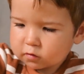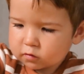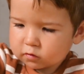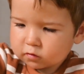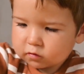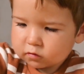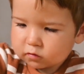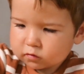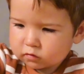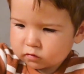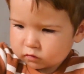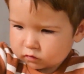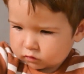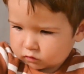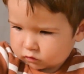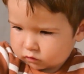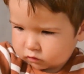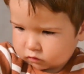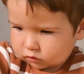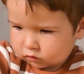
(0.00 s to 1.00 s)

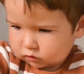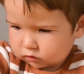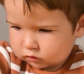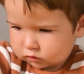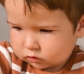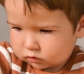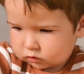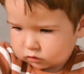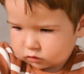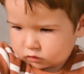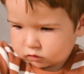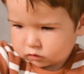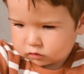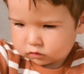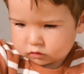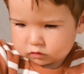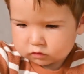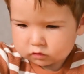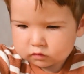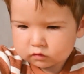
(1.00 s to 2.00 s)
appropriate
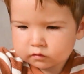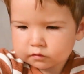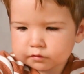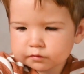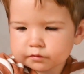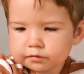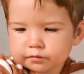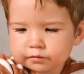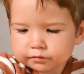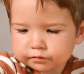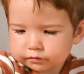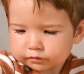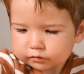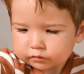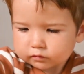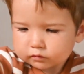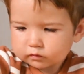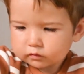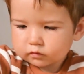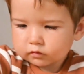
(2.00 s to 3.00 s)
reflectors for
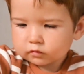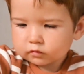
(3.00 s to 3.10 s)
fill-in